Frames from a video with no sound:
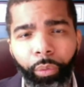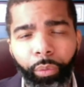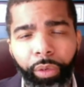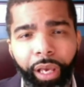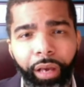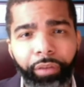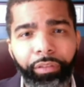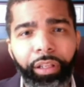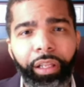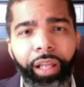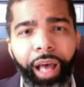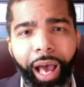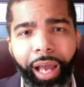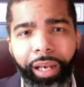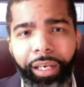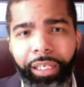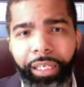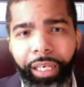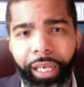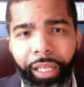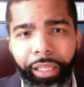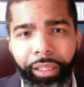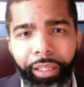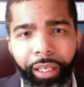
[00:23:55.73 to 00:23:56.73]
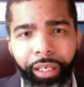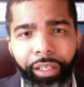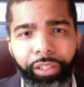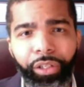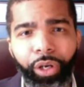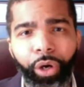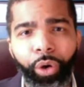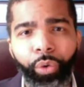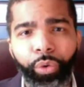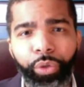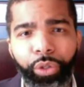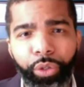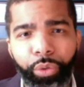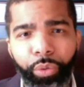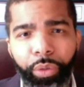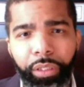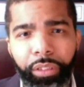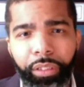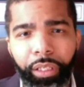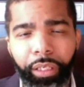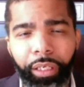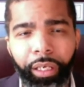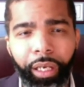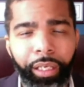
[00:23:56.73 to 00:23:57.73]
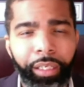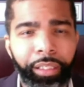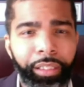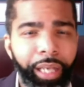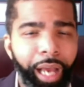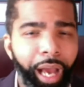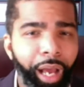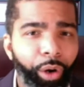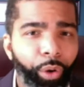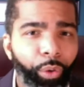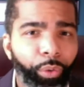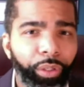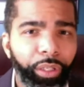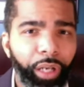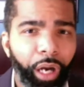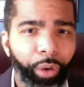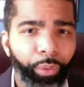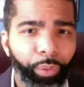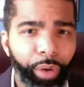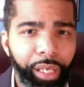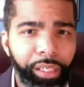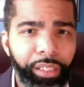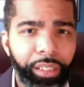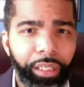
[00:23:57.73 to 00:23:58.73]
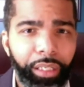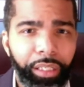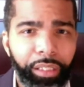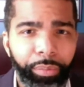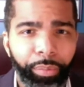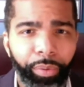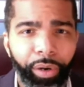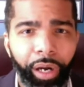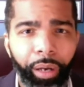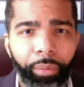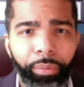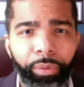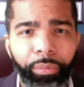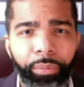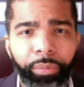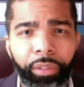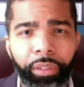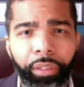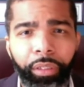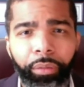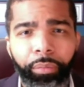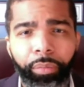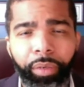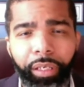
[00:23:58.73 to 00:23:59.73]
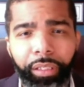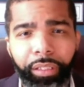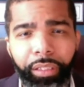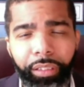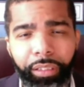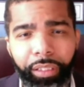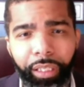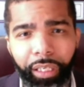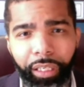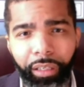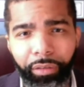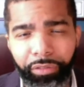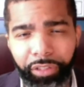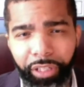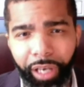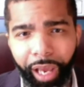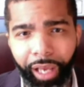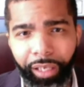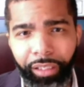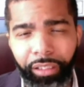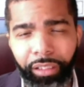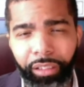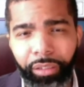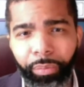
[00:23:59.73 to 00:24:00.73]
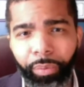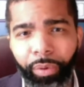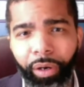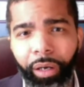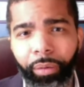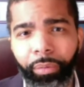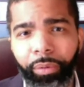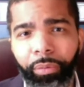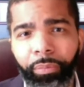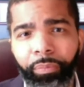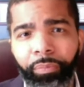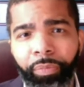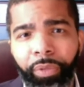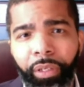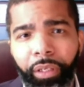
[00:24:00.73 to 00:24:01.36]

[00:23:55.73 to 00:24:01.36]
have a lot of debt that is owed to us that is not only our residents' problem, but is the city of Jackson's problem.